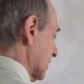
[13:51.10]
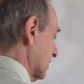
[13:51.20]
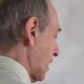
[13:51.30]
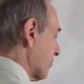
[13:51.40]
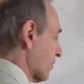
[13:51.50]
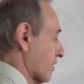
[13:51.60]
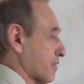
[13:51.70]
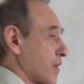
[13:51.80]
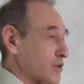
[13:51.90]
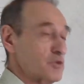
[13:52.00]
contemporary
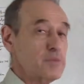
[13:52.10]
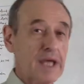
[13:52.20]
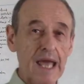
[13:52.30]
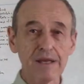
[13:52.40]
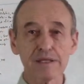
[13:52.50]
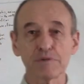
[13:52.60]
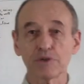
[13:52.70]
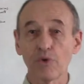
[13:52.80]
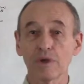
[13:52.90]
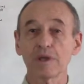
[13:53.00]
quantum mechanics.
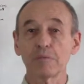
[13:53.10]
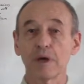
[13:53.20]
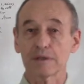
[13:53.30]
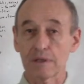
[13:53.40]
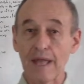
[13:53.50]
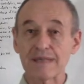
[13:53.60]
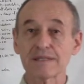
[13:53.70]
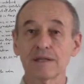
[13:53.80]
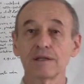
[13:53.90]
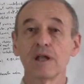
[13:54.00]
We're talking about
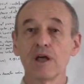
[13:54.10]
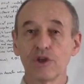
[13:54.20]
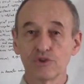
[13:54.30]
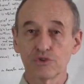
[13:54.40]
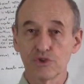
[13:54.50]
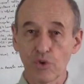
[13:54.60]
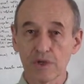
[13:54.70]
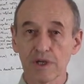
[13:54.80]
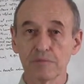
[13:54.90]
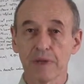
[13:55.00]
classical
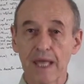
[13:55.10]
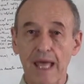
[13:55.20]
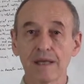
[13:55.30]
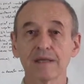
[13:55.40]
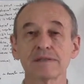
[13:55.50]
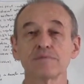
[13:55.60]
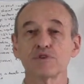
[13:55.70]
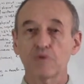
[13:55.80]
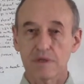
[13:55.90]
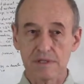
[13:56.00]
Newtonian mechanics,
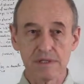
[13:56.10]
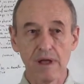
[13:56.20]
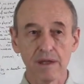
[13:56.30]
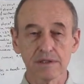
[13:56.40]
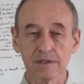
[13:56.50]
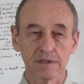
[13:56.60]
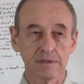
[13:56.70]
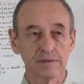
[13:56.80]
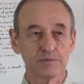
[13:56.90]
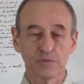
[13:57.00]
which was started
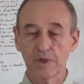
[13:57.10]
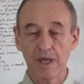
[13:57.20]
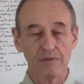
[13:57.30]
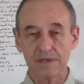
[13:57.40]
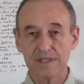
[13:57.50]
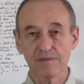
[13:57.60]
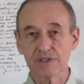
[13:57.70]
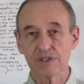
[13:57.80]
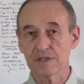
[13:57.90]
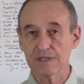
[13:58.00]
in whatever
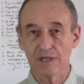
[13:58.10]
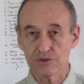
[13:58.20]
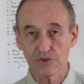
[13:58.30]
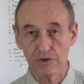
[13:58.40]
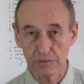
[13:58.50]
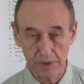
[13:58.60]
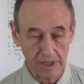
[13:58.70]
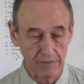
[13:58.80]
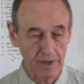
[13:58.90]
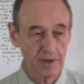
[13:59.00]
17th century or whatever.